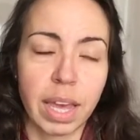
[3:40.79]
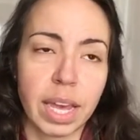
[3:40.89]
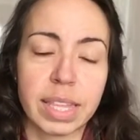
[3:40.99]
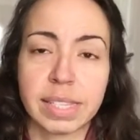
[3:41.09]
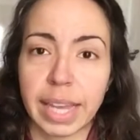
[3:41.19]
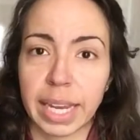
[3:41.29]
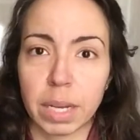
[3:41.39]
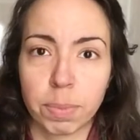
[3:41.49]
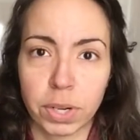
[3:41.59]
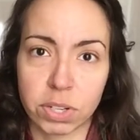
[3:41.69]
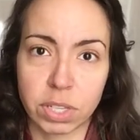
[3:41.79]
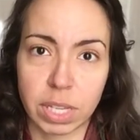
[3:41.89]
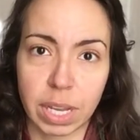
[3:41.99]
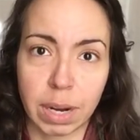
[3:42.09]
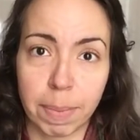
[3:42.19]
The second
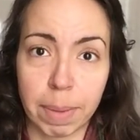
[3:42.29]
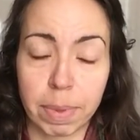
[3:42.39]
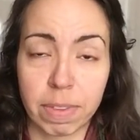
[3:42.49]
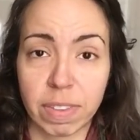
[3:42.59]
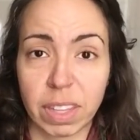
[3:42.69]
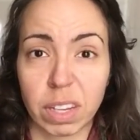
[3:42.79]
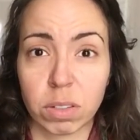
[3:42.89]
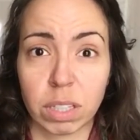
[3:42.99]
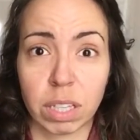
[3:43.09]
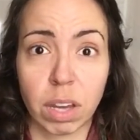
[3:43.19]
person might be feeling really